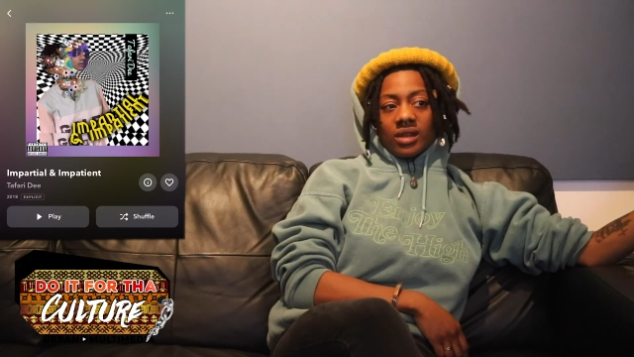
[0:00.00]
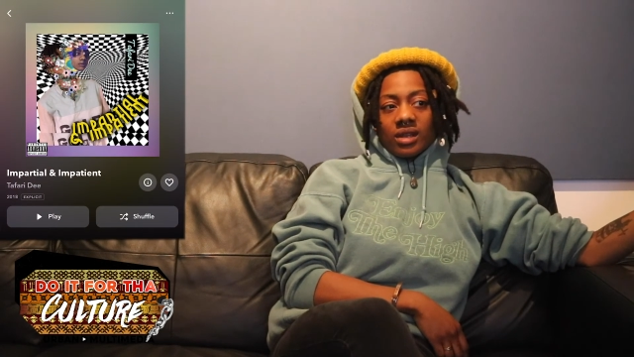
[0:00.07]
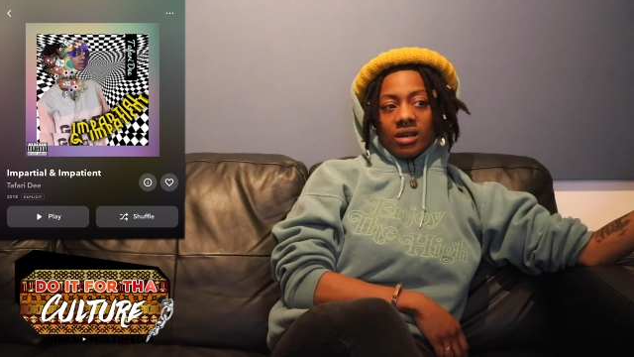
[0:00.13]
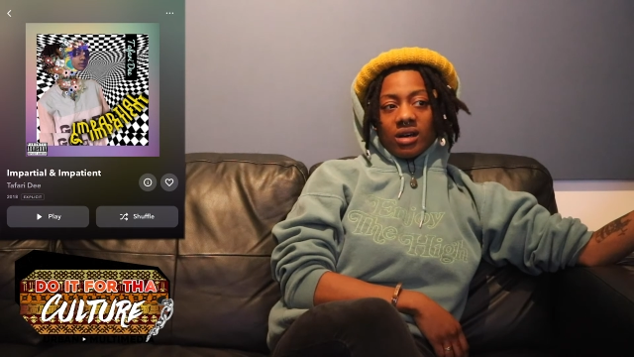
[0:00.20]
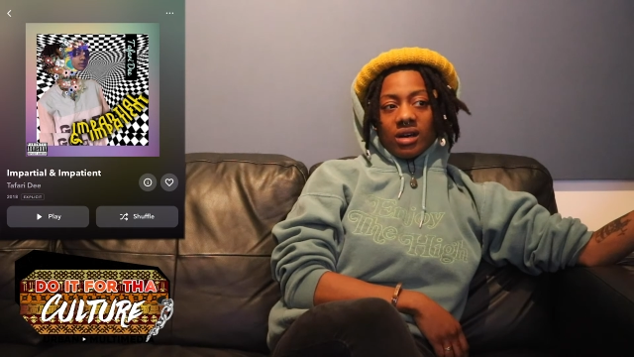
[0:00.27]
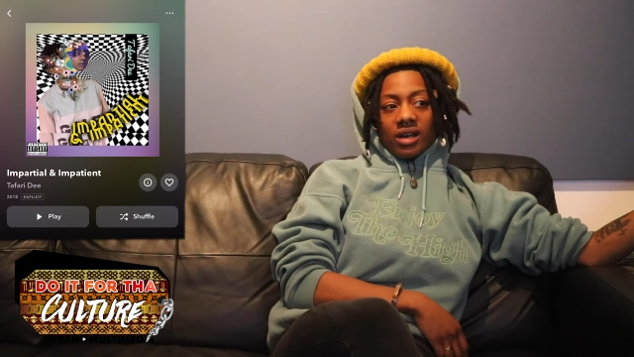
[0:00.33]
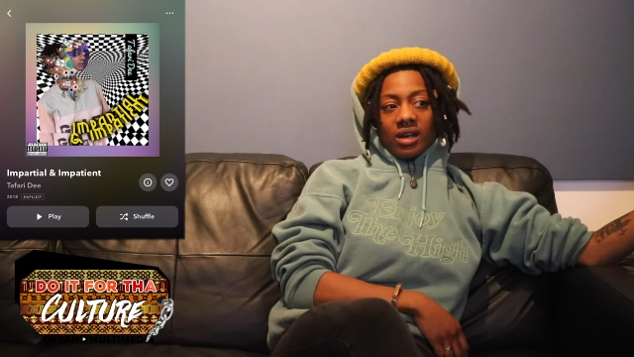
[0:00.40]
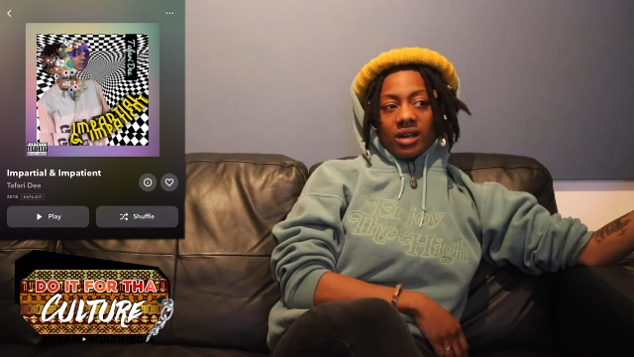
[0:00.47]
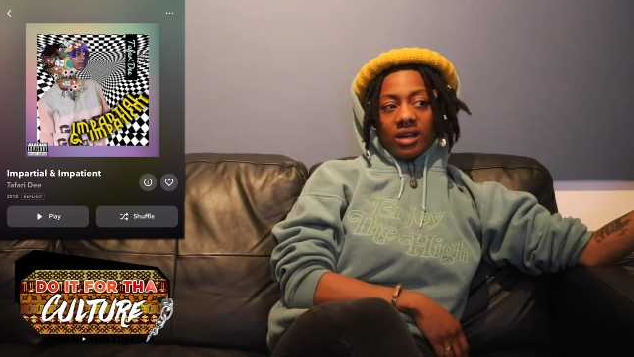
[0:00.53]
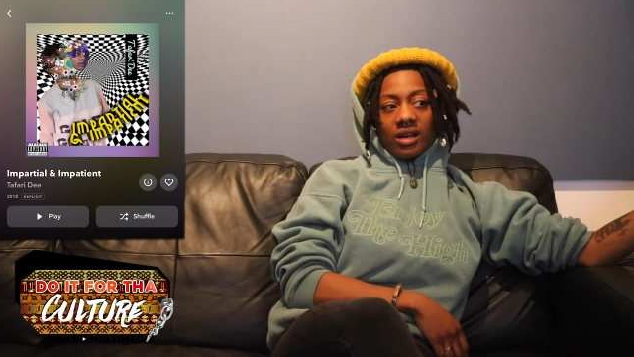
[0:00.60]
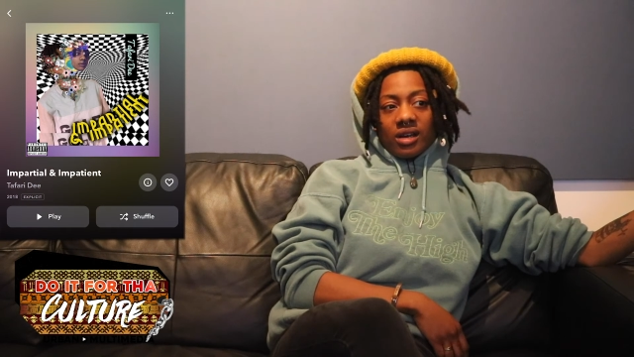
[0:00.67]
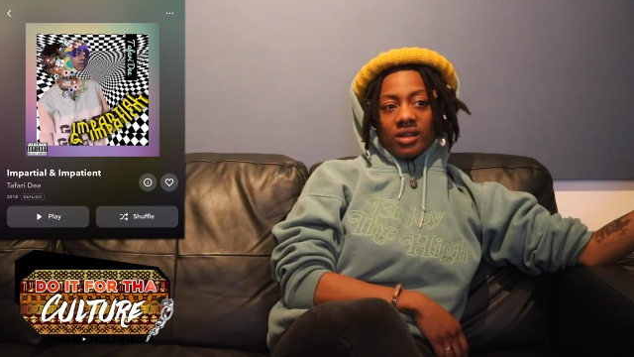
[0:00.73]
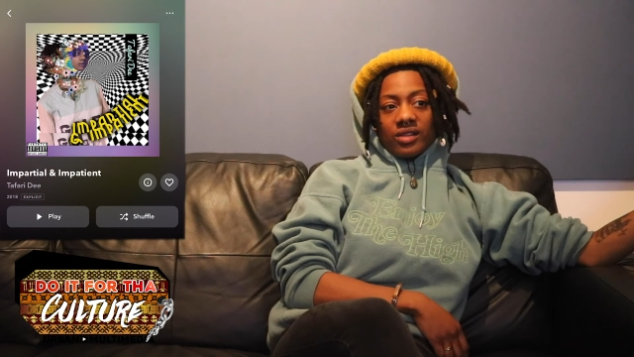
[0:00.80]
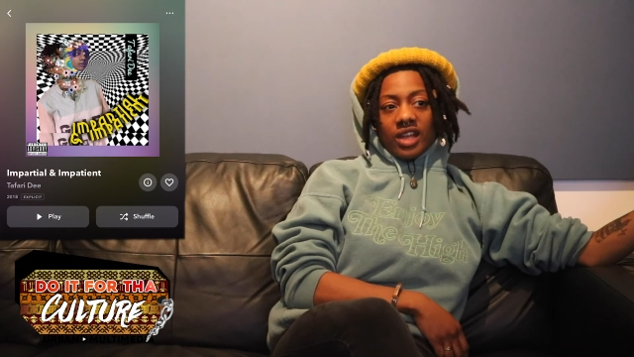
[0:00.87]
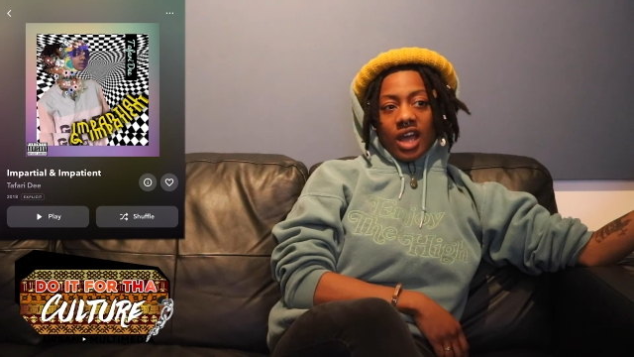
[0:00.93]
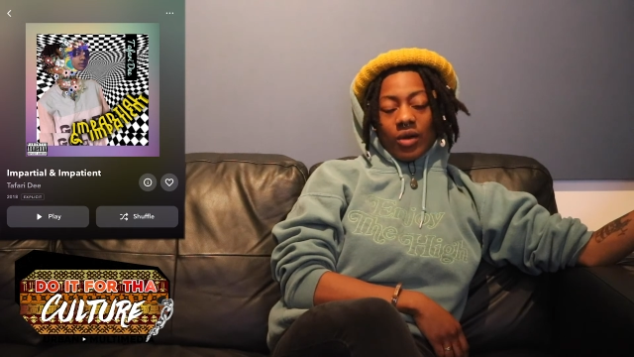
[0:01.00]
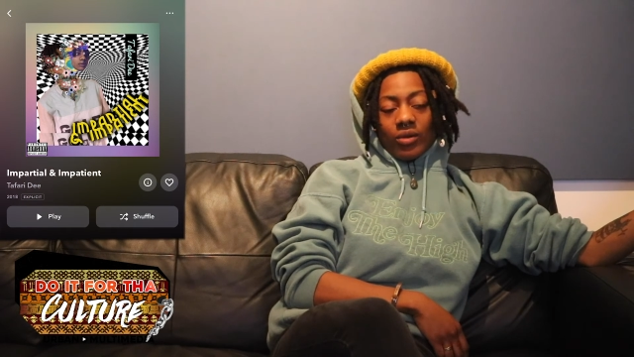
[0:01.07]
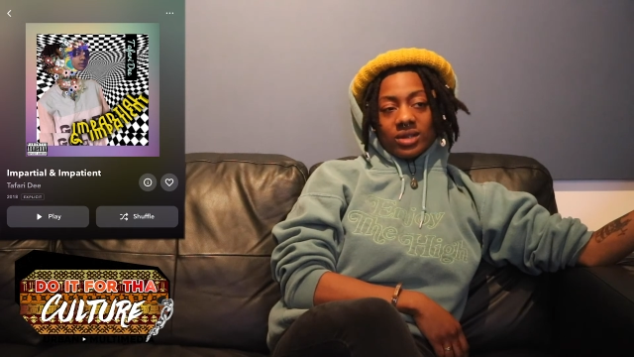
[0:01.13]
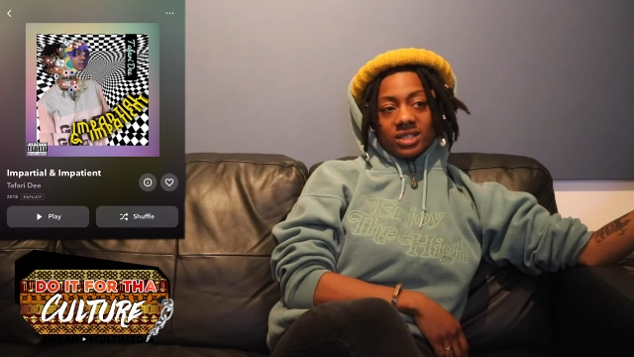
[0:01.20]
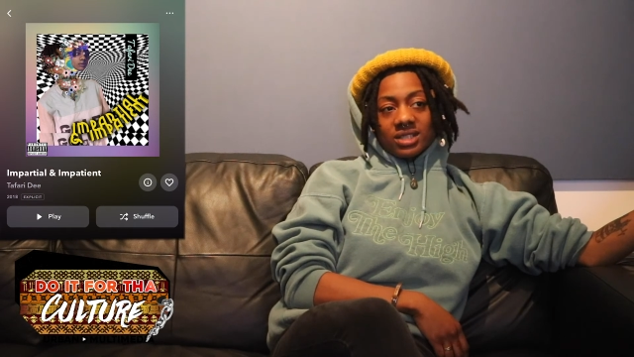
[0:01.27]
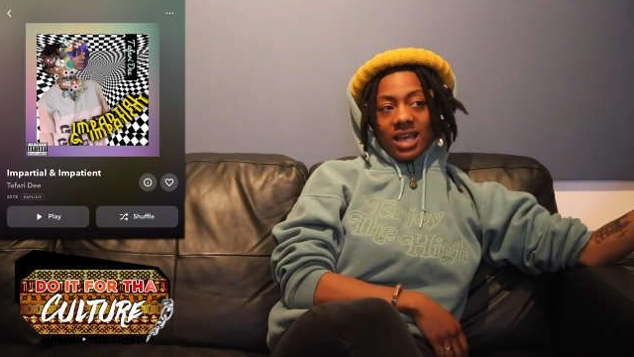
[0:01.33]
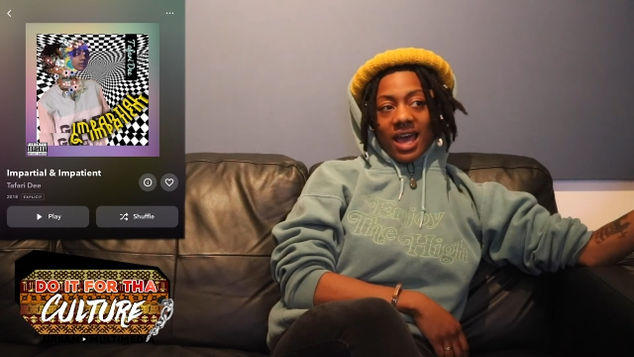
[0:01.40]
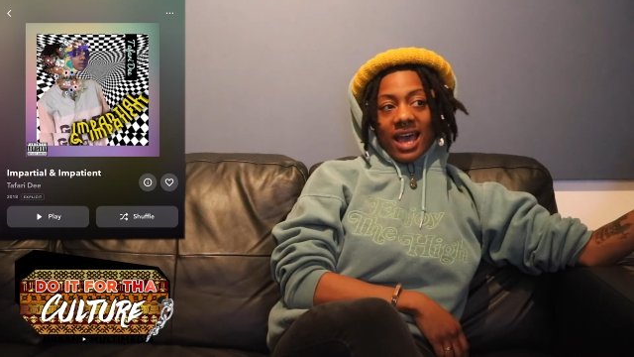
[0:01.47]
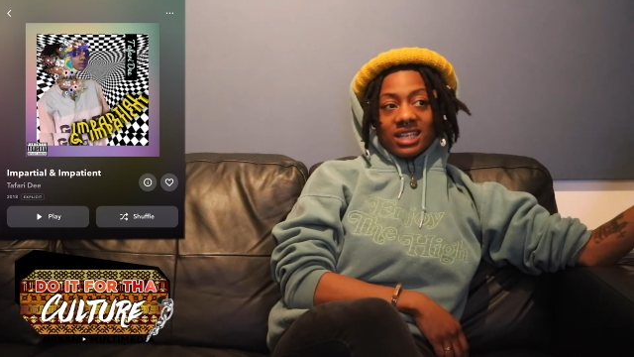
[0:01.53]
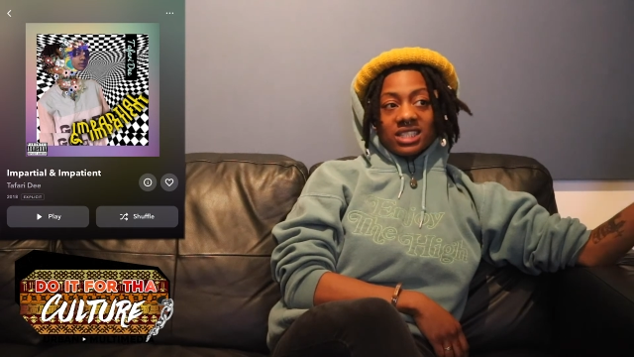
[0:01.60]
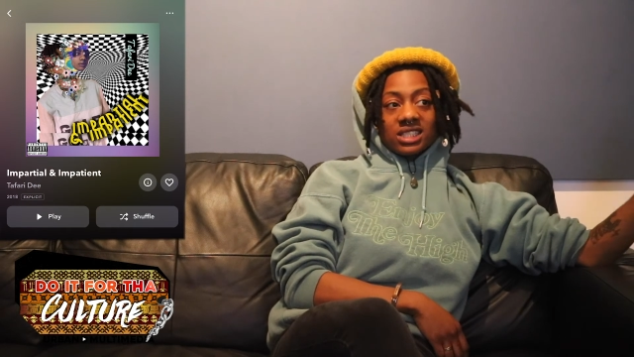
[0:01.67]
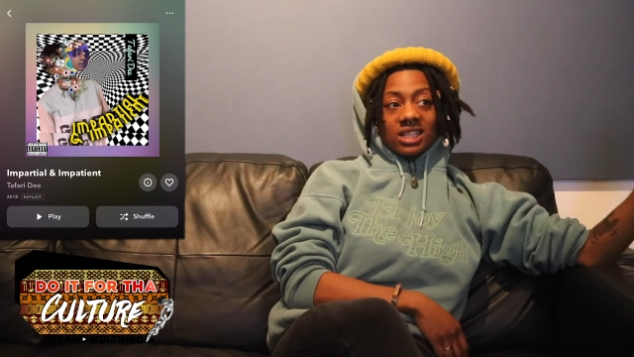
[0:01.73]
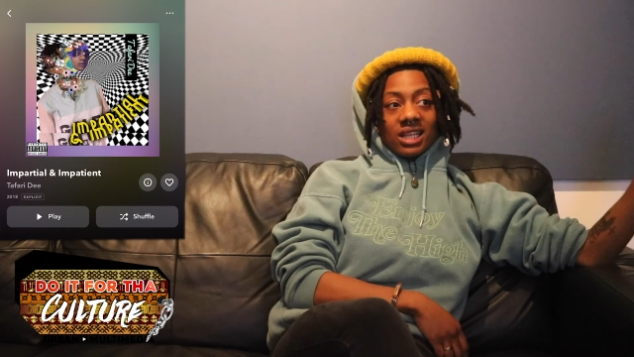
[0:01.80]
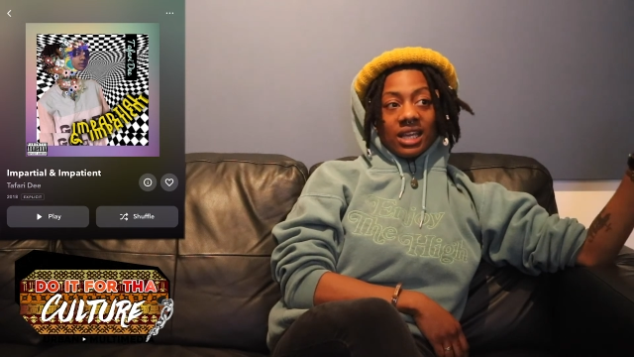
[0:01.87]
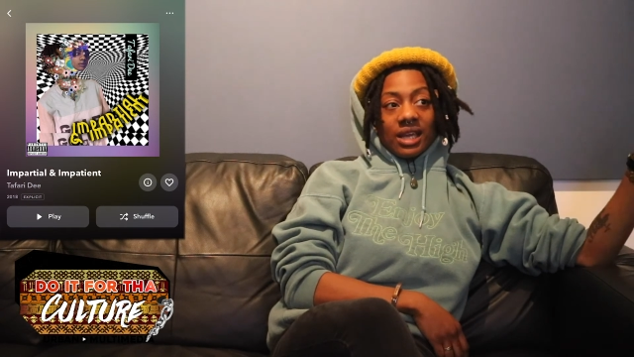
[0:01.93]
that was
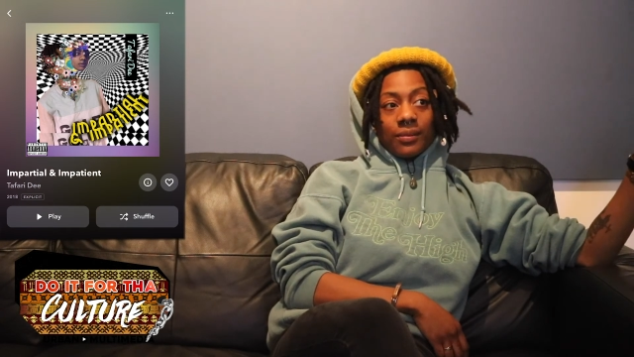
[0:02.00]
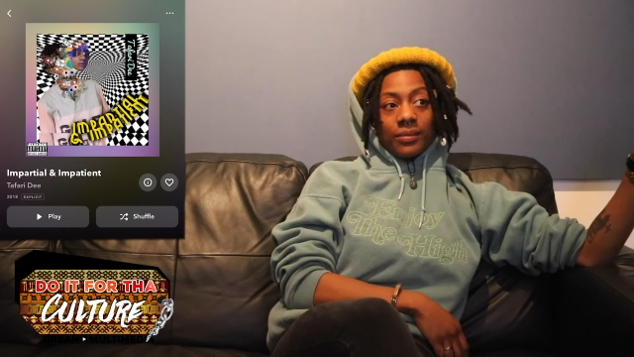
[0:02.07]
actually,